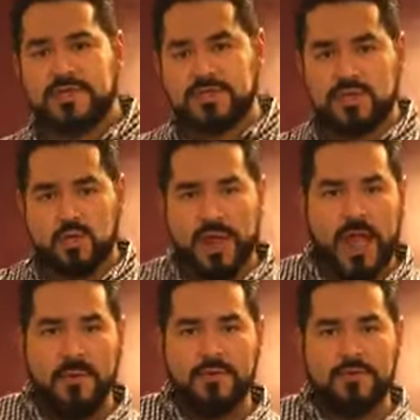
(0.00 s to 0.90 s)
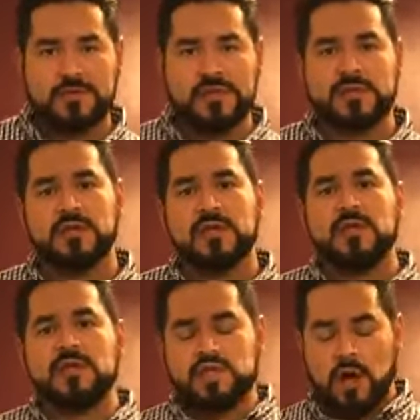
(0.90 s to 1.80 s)
the sweet apples and the
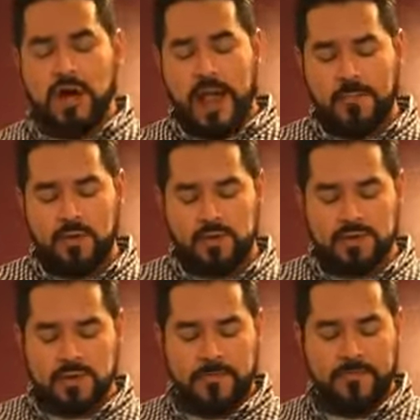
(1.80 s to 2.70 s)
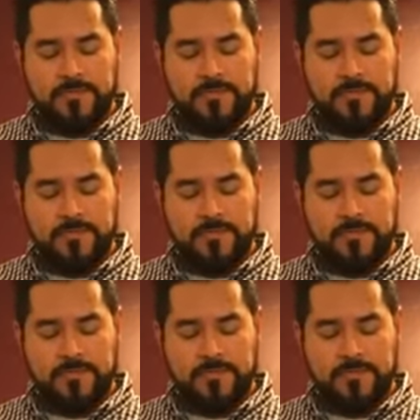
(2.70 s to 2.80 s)
tart apples.